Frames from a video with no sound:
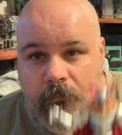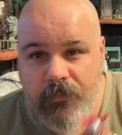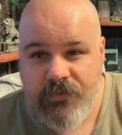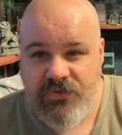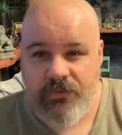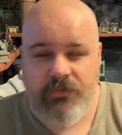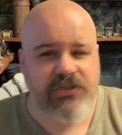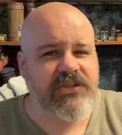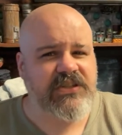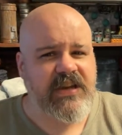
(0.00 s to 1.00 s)

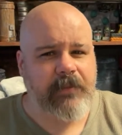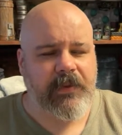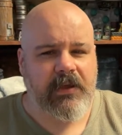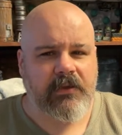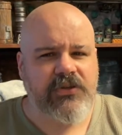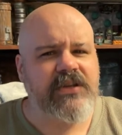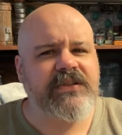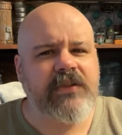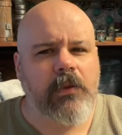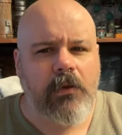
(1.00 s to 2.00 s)
Just a sneak peek.
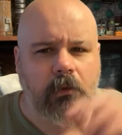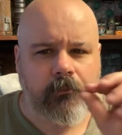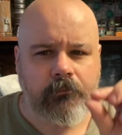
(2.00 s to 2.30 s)
Just a little